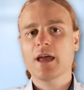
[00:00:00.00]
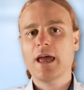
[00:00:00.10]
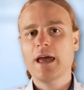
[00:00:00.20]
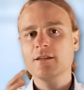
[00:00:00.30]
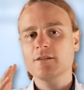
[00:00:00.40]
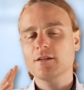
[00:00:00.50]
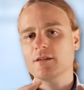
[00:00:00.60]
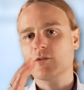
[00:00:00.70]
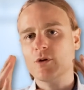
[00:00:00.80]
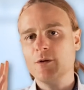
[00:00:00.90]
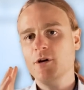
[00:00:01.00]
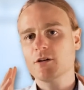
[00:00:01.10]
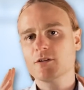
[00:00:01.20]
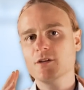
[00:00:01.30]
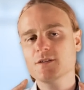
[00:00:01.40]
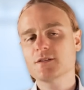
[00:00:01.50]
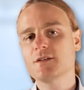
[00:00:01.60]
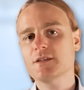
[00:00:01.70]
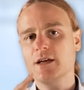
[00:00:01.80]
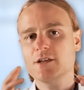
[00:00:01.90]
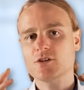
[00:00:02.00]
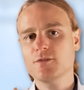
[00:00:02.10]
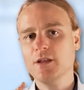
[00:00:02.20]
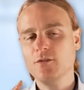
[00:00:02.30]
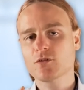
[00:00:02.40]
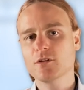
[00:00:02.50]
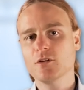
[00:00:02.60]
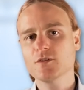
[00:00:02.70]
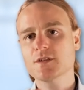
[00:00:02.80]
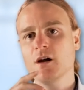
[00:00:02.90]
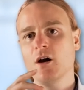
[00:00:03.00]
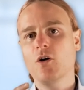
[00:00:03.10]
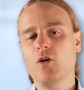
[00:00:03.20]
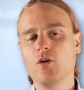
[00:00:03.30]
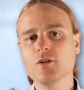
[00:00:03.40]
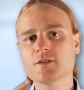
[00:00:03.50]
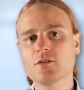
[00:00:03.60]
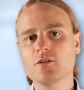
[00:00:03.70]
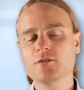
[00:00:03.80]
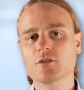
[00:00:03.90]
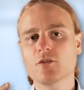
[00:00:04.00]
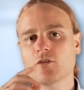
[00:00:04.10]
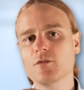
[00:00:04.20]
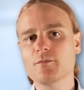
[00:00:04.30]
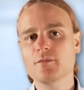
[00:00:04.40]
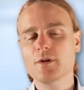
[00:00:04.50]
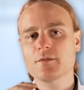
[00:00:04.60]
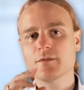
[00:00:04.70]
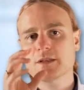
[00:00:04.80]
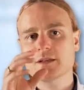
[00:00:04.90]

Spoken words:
And the great part is these edge of network nodes also not only, let's